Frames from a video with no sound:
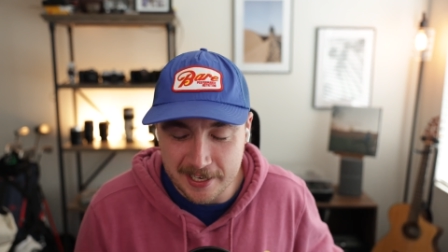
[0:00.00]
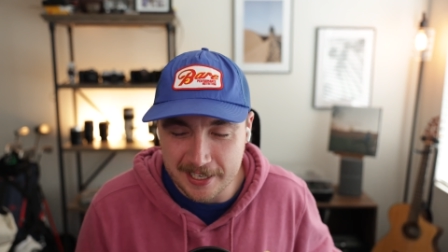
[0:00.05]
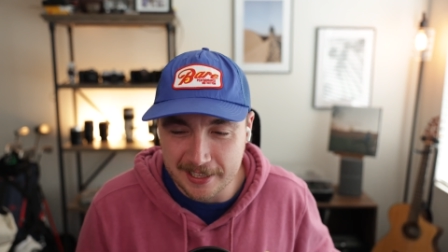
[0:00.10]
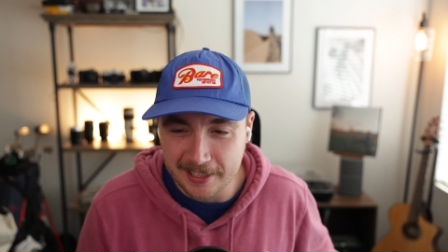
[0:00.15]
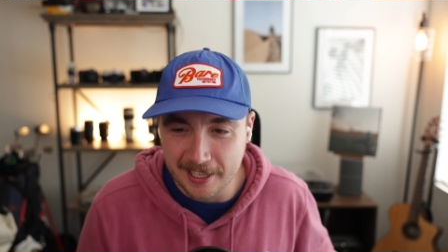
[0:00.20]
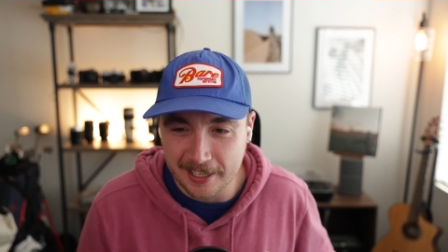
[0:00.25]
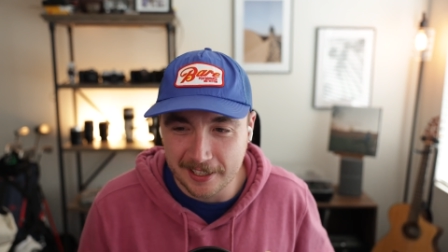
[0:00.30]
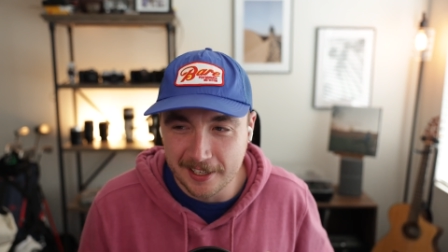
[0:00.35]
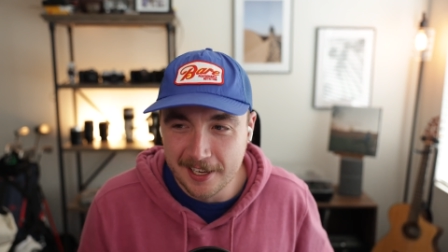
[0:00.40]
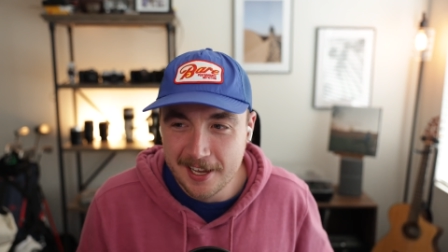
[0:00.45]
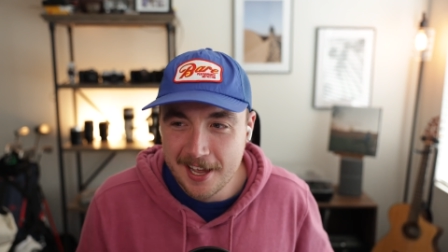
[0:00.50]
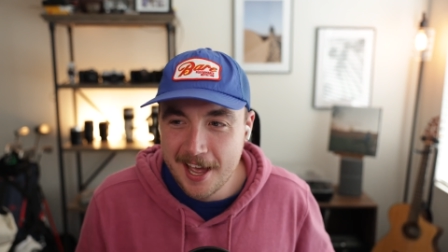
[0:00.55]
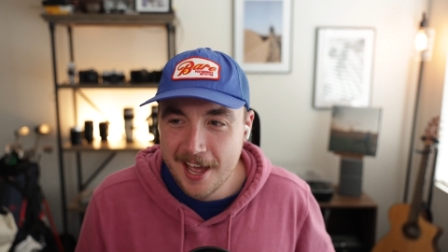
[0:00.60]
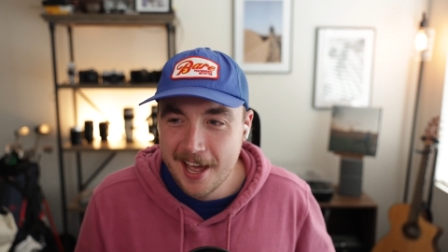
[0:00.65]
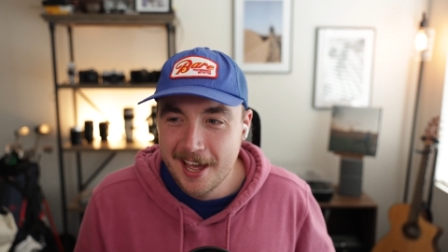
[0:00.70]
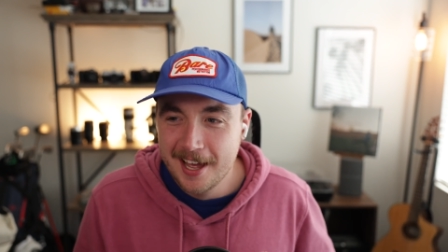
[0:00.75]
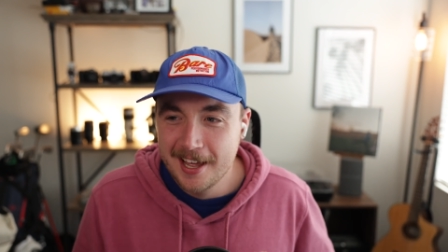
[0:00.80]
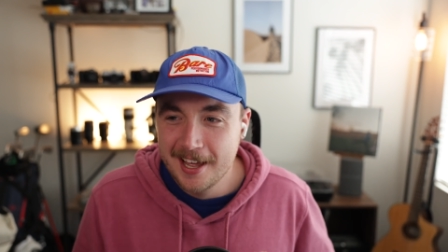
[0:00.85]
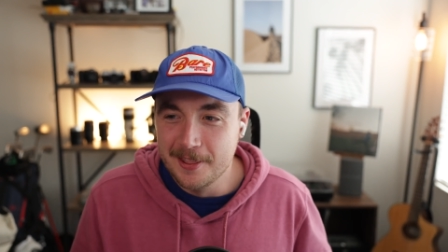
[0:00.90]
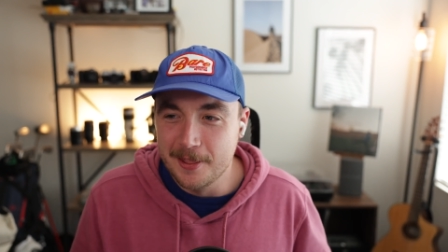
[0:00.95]
Like,
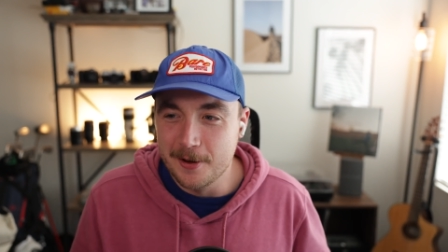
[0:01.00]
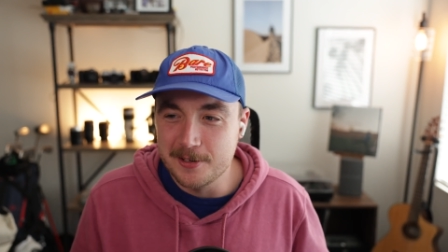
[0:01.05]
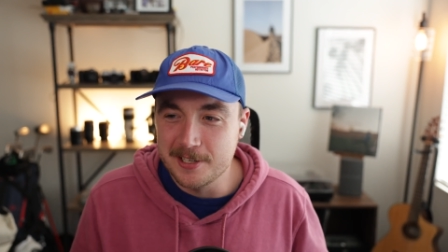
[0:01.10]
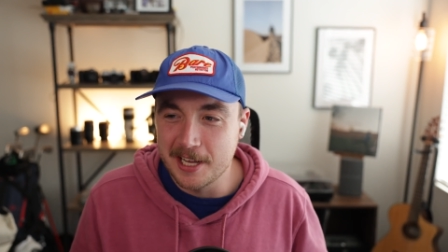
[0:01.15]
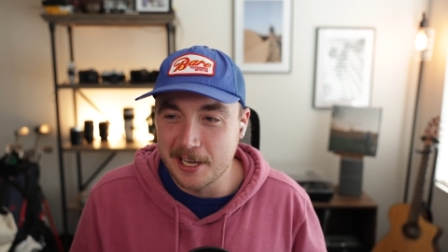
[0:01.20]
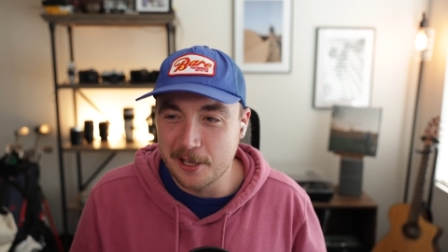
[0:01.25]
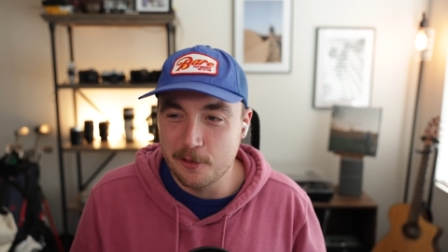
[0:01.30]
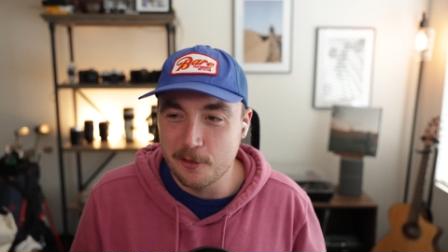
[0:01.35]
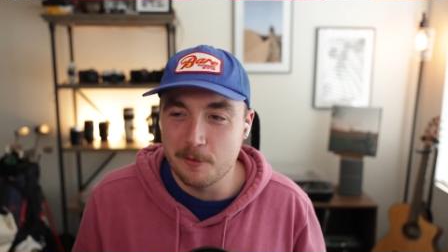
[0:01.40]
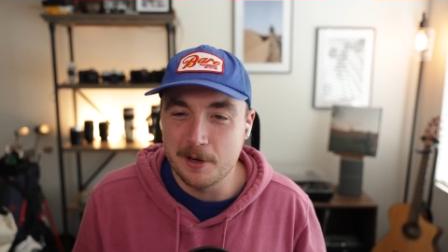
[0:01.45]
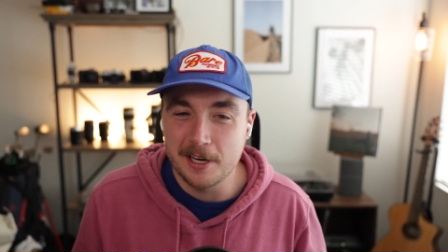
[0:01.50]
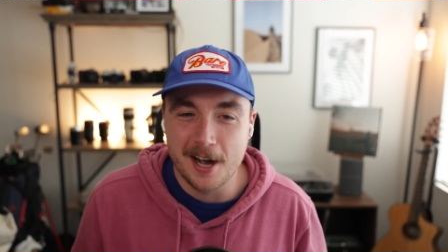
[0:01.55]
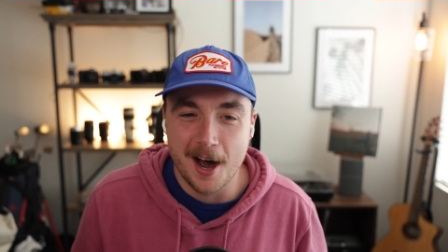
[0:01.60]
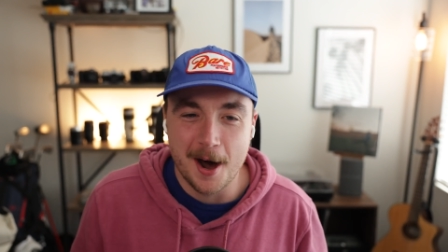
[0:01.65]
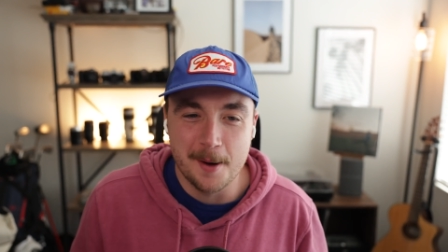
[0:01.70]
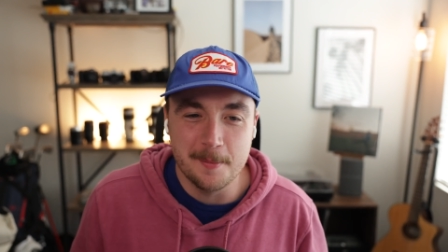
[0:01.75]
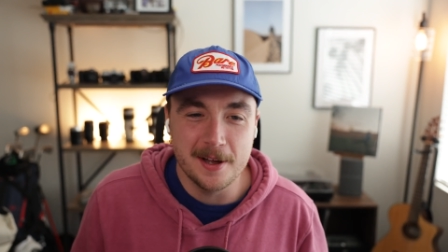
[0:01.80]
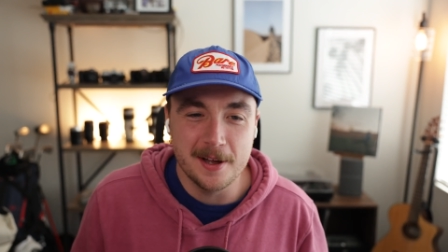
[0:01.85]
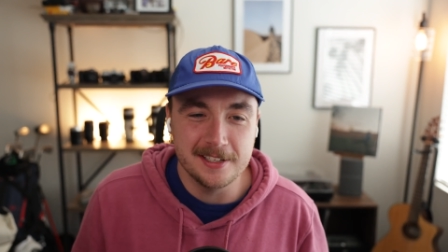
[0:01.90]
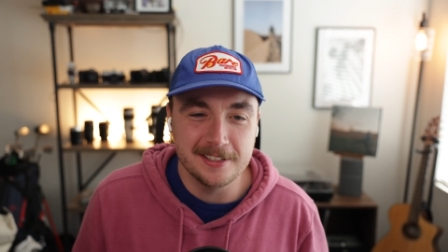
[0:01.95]
there's like three
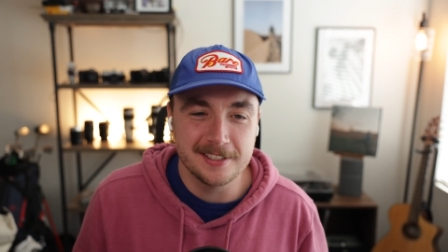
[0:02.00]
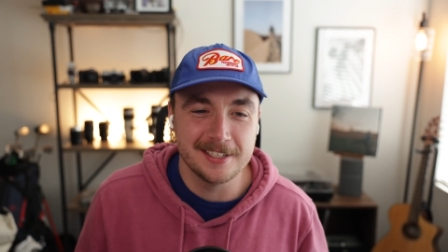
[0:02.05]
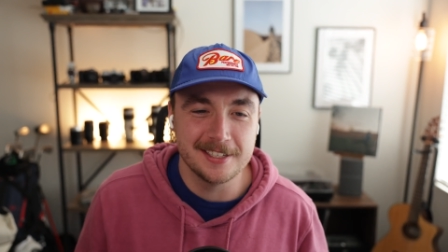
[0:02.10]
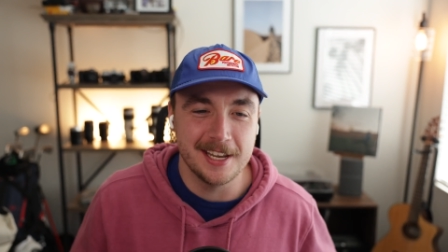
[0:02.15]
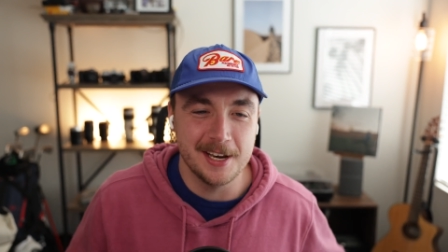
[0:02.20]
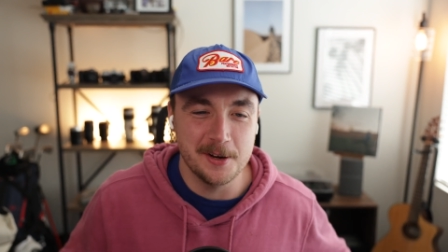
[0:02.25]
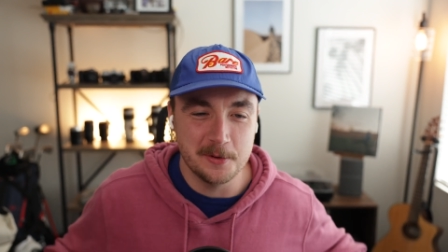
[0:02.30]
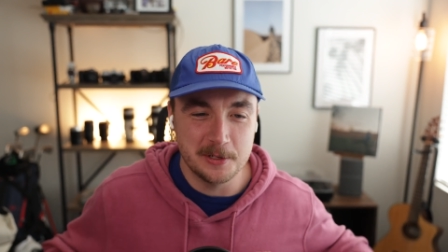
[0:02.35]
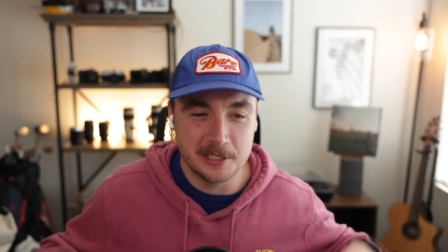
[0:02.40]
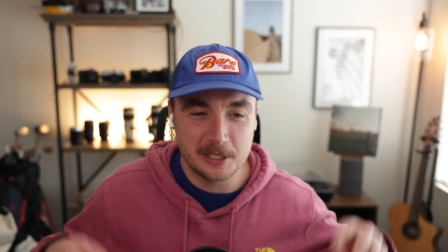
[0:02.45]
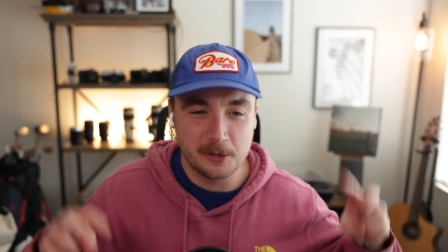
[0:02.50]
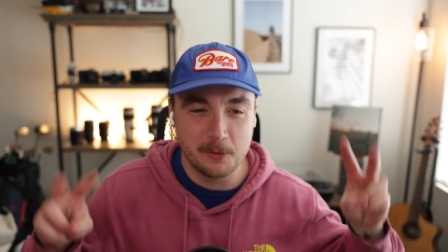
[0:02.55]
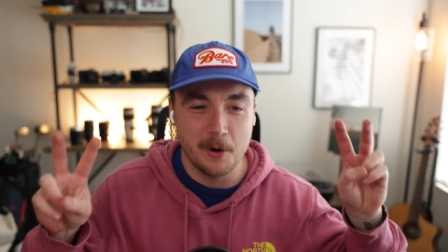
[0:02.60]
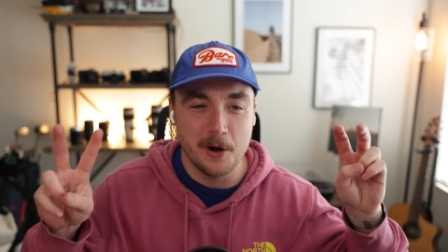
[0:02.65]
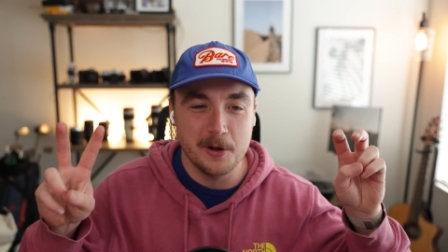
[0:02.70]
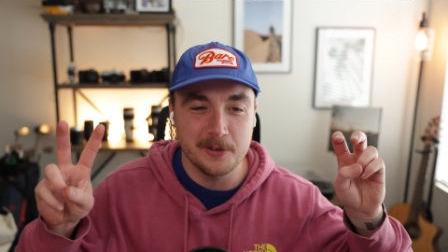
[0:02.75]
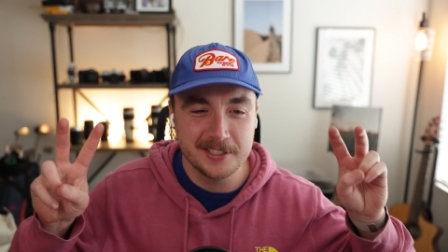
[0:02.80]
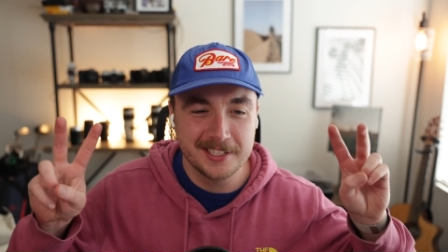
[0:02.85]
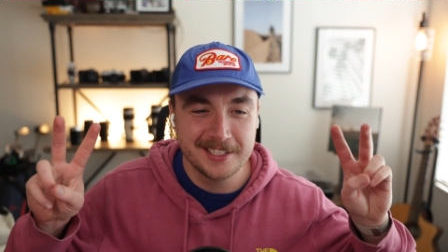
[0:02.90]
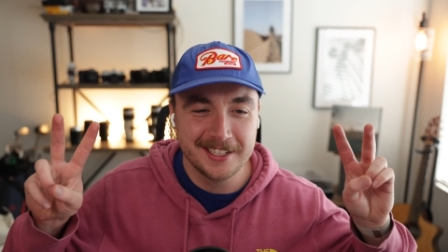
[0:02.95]
comments, and it was
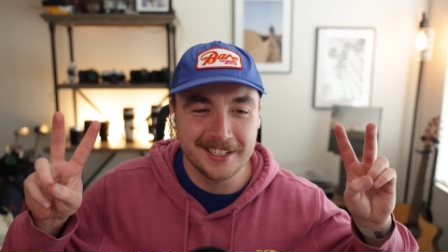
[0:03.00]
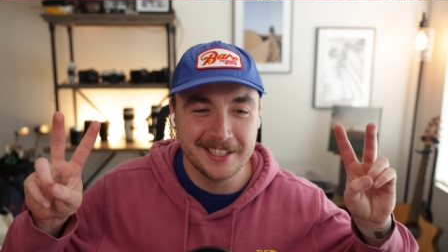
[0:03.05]
quotes.